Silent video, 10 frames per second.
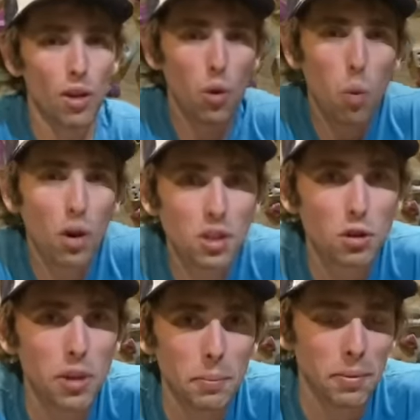The quarter
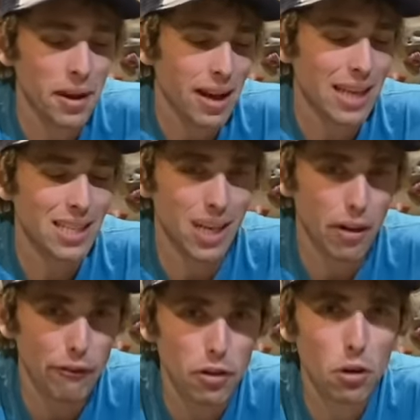crimp is like
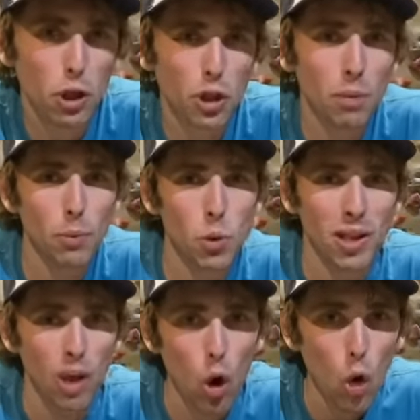a fusion
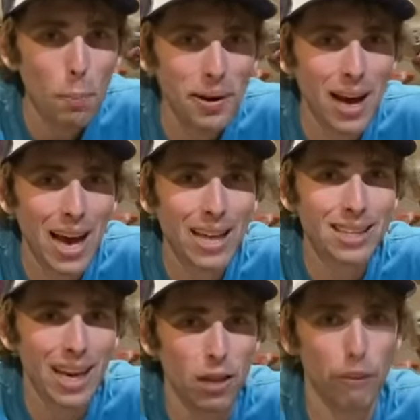between the open
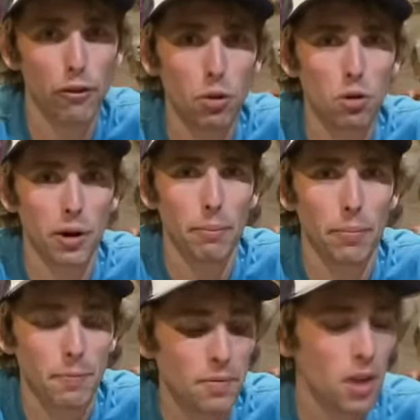hand and the full
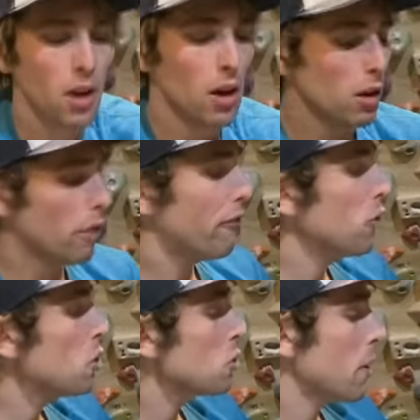crimp. The
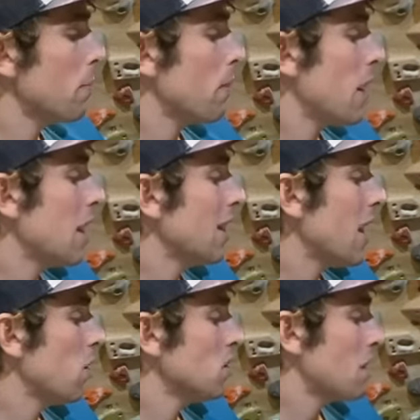full crimp
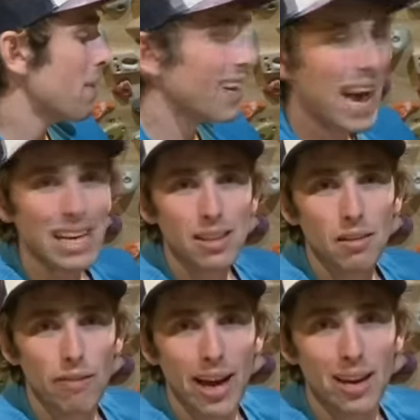allows the mechanical
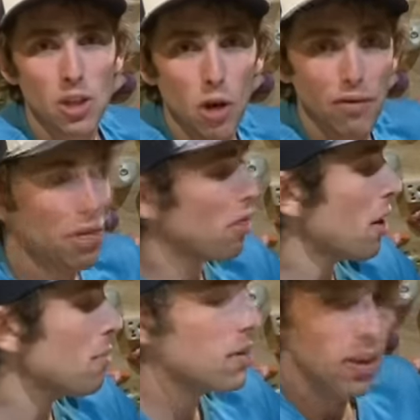advantage of the
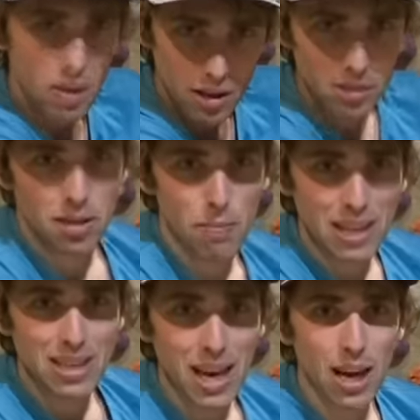thumb to
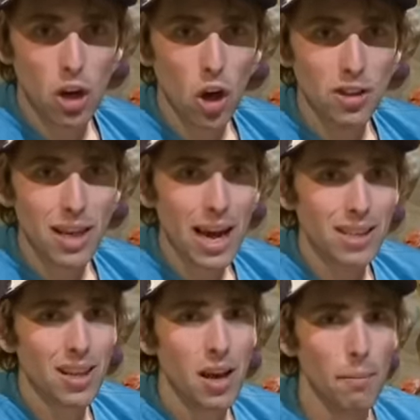maintain
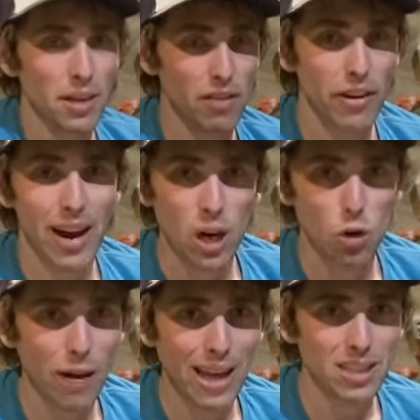contact, but it's a very
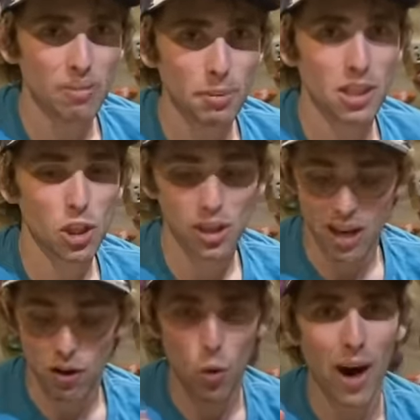aggressive position
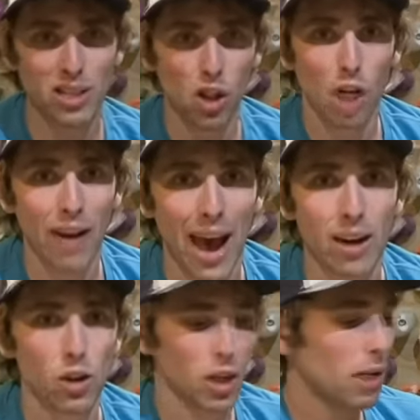and requires a lot of
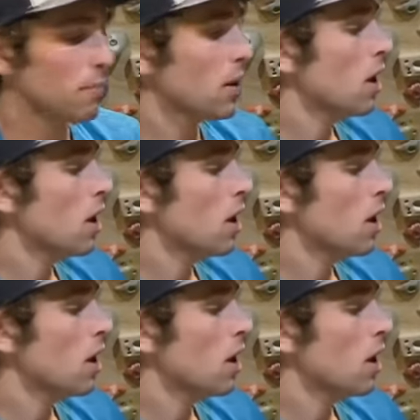energy.